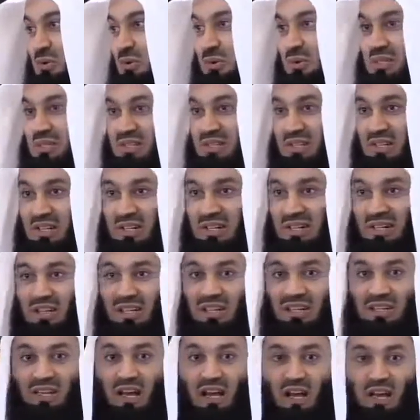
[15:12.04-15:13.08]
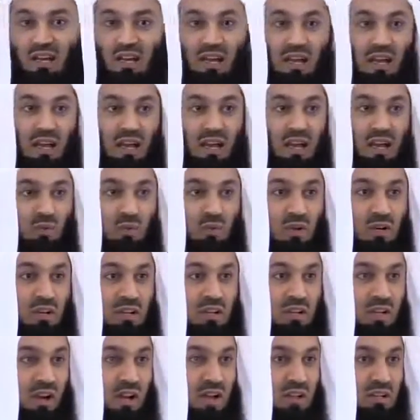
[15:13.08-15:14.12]
to consider that Allah will
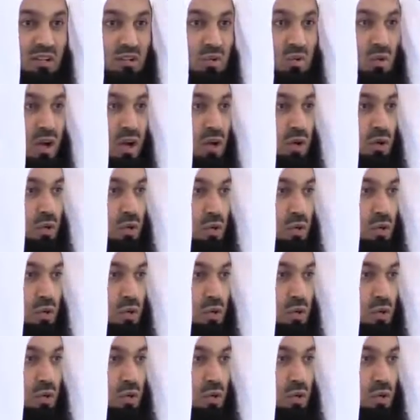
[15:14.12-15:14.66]
grant you a